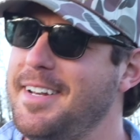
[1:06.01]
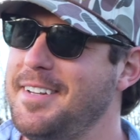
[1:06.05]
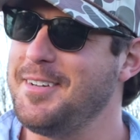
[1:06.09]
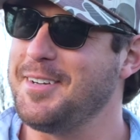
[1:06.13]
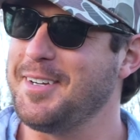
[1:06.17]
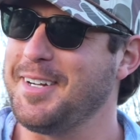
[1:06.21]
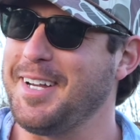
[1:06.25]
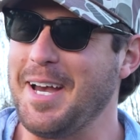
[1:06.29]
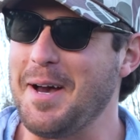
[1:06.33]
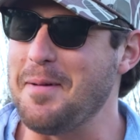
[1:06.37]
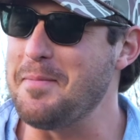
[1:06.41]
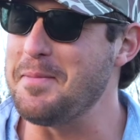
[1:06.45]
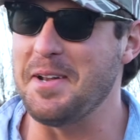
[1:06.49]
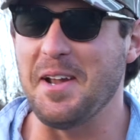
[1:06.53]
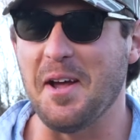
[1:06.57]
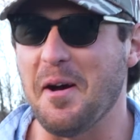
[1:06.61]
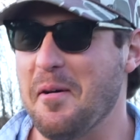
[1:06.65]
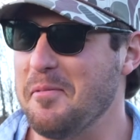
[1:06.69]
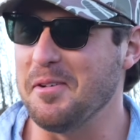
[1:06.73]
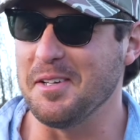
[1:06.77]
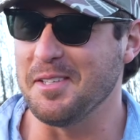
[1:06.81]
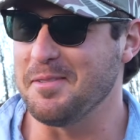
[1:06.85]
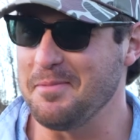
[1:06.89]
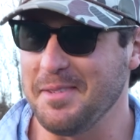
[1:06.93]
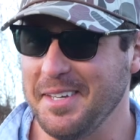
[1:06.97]
You're coming home
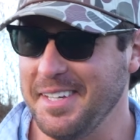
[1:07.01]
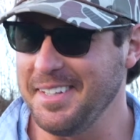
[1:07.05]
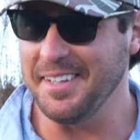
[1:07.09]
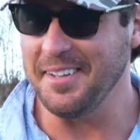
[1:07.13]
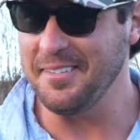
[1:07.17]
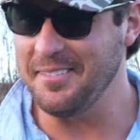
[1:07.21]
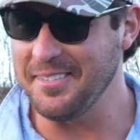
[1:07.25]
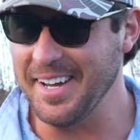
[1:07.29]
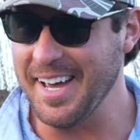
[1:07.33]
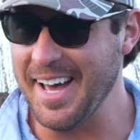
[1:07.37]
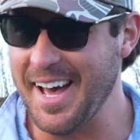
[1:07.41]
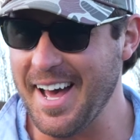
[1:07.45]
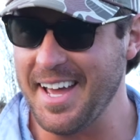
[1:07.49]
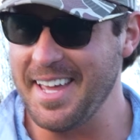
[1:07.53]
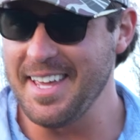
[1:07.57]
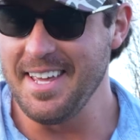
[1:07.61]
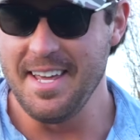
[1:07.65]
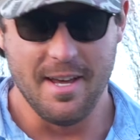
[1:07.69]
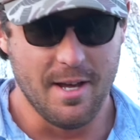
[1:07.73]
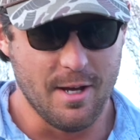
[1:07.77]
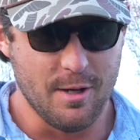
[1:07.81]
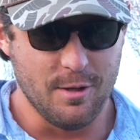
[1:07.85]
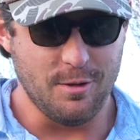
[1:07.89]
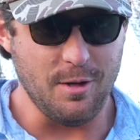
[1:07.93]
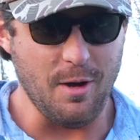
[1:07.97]
with me, little guy.
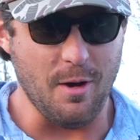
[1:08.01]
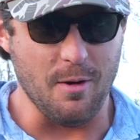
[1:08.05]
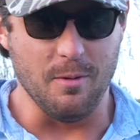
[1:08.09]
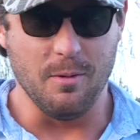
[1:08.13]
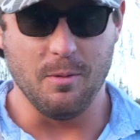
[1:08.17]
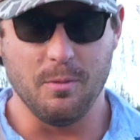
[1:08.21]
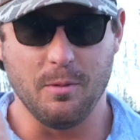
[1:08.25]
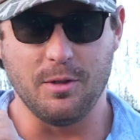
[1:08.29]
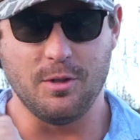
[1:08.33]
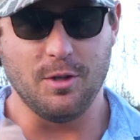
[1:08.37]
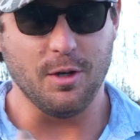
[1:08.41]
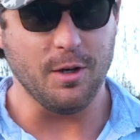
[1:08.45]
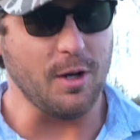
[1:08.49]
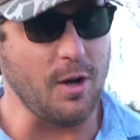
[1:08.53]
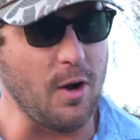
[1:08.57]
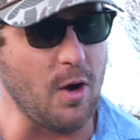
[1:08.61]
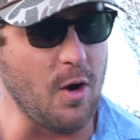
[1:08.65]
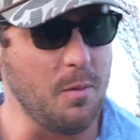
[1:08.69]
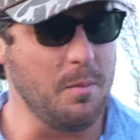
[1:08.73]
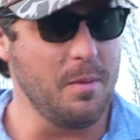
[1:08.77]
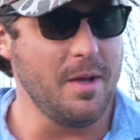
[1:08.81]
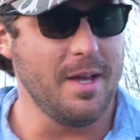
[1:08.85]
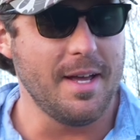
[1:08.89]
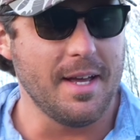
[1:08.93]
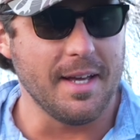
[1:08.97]
So we took it
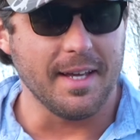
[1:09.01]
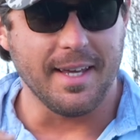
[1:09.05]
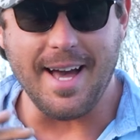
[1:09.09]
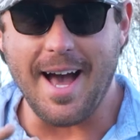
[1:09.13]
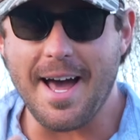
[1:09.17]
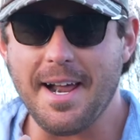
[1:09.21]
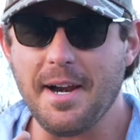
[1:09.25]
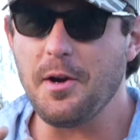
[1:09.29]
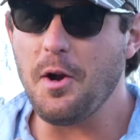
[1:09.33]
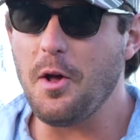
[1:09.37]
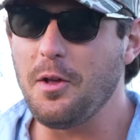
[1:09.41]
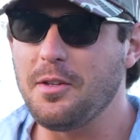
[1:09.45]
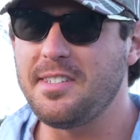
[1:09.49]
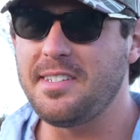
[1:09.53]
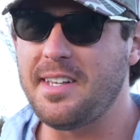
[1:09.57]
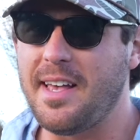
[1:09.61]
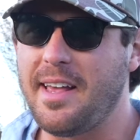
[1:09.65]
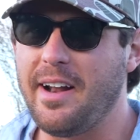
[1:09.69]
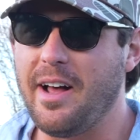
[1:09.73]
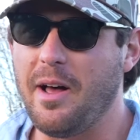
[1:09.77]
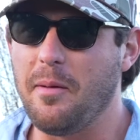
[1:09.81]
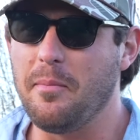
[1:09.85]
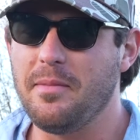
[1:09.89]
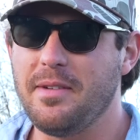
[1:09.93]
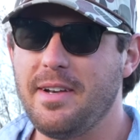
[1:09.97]
home, got it all set
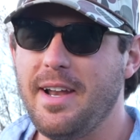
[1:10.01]
up.